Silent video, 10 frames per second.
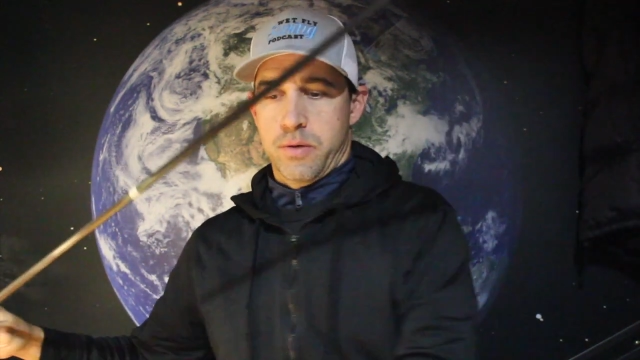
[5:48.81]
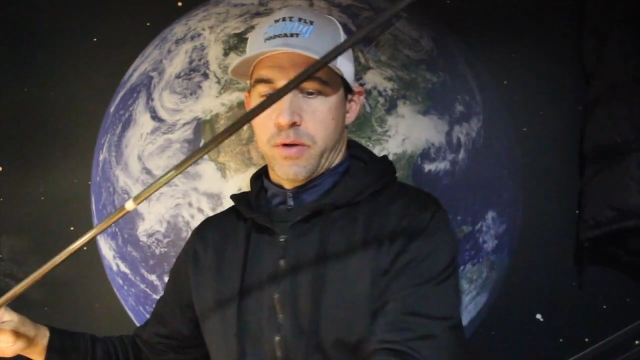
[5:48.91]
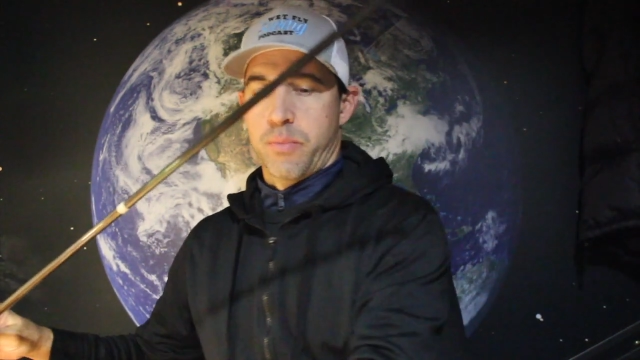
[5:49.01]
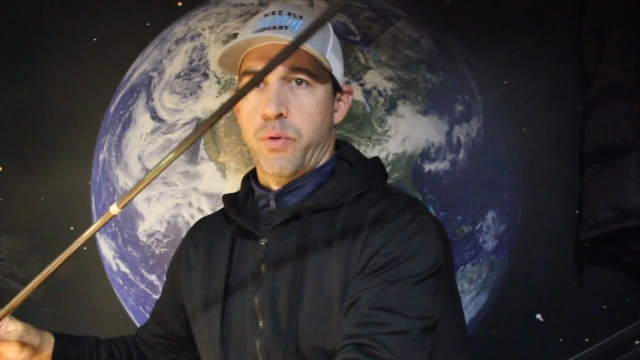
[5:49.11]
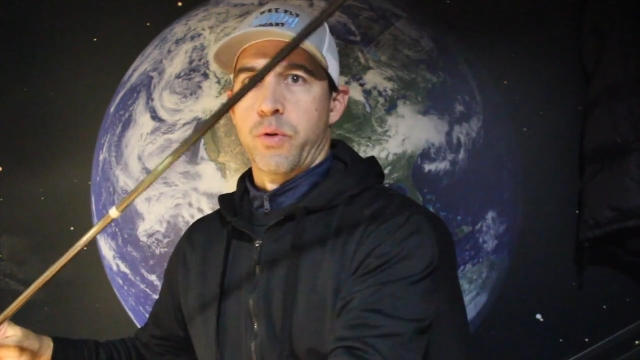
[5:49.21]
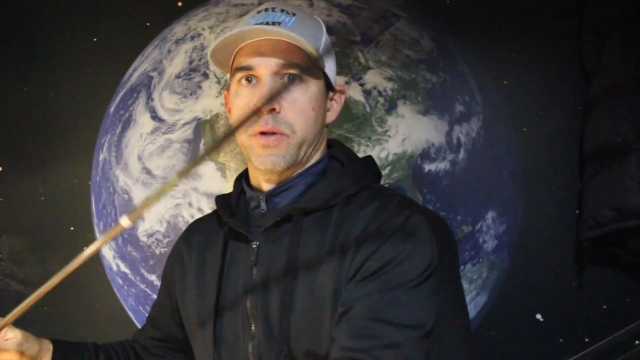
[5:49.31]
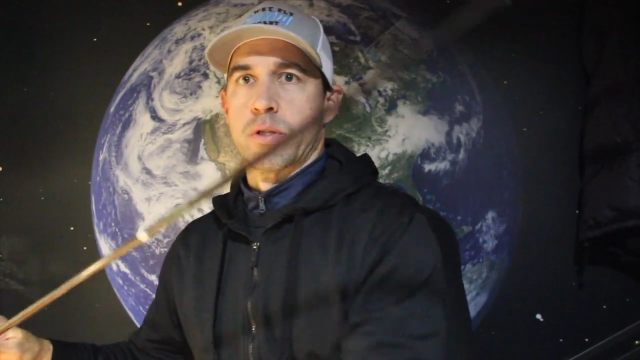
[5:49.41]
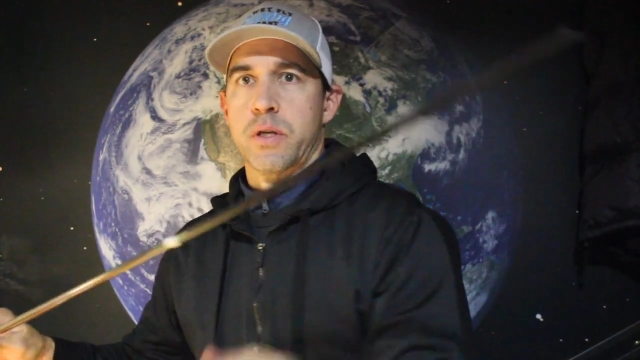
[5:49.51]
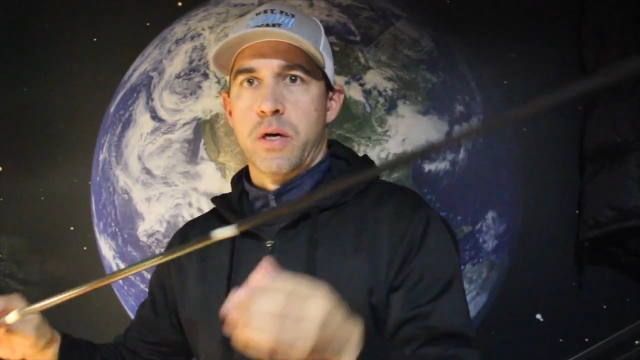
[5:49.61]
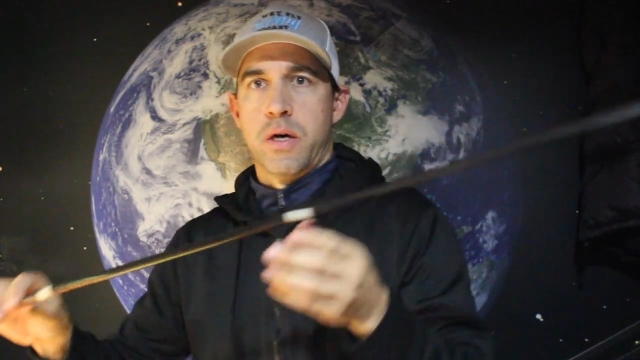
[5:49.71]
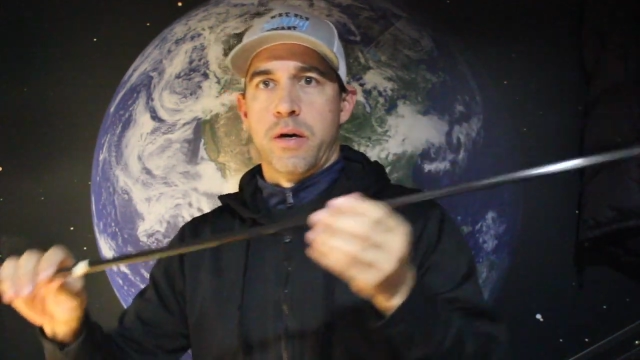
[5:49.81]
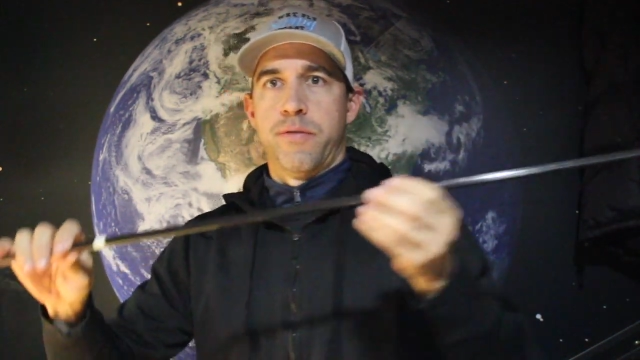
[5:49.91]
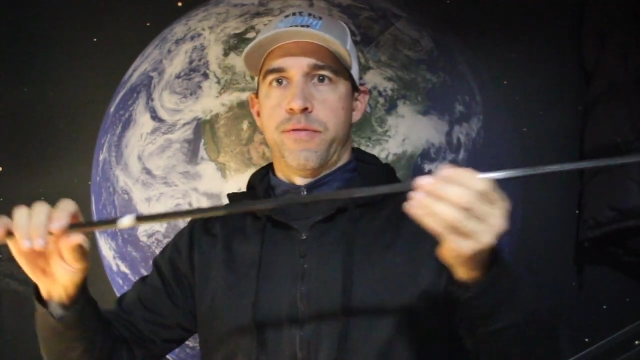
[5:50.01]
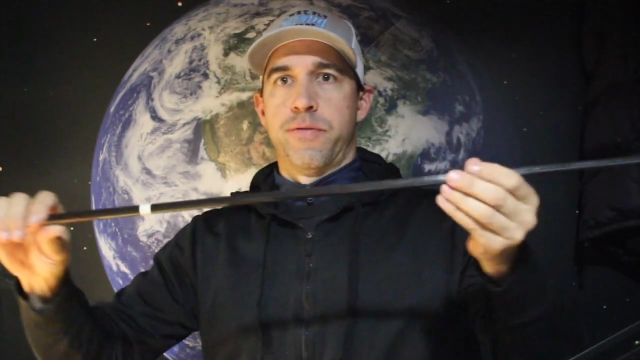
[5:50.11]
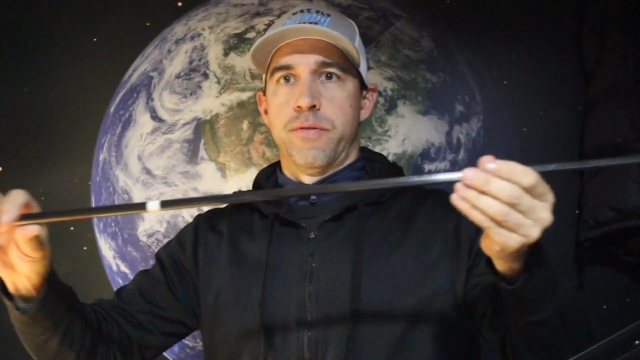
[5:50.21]
now when I pull this
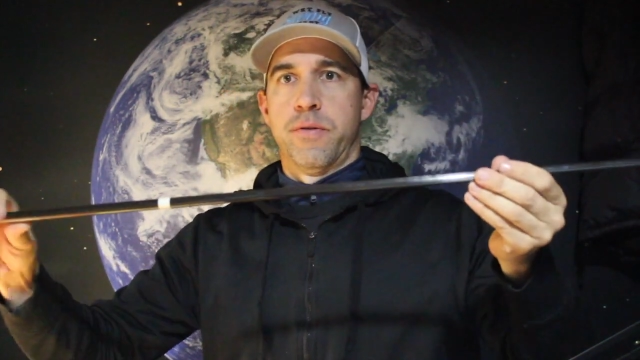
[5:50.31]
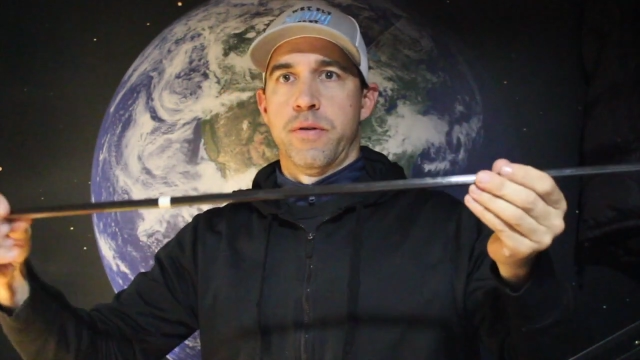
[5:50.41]
off,